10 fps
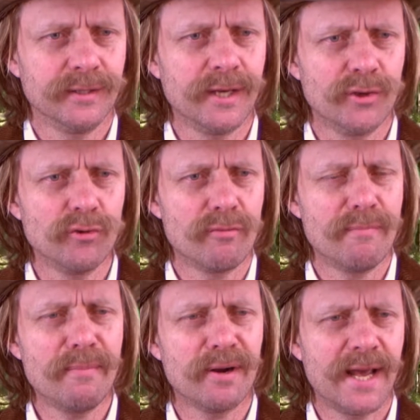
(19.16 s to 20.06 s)
you
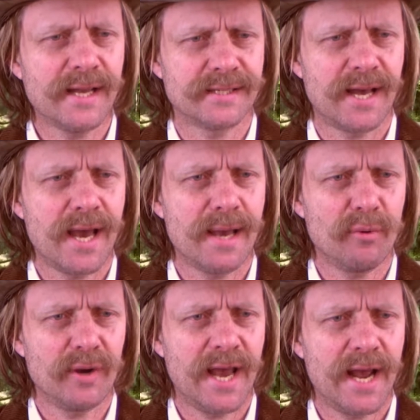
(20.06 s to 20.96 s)
remember last time
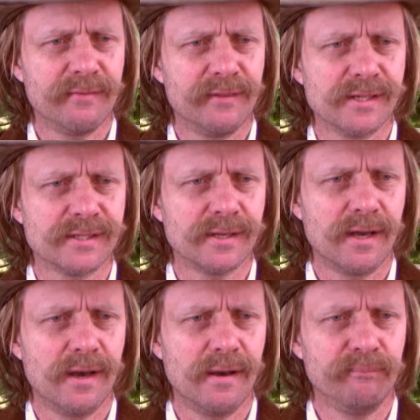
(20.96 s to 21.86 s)
we had this
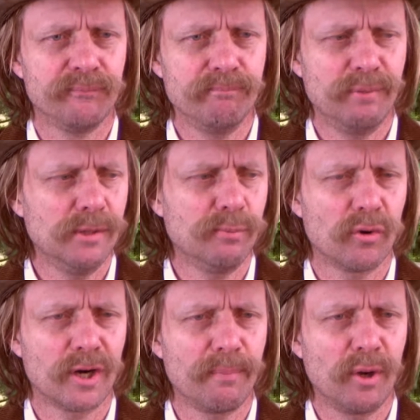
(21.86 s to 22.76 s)

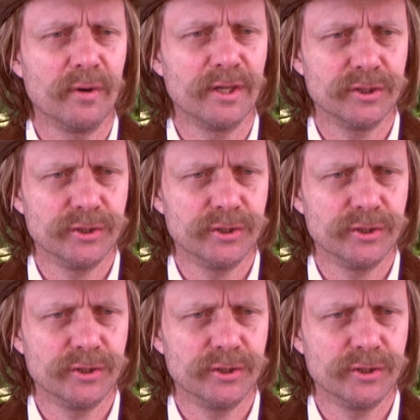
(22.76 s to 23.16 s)
billboard uploaded to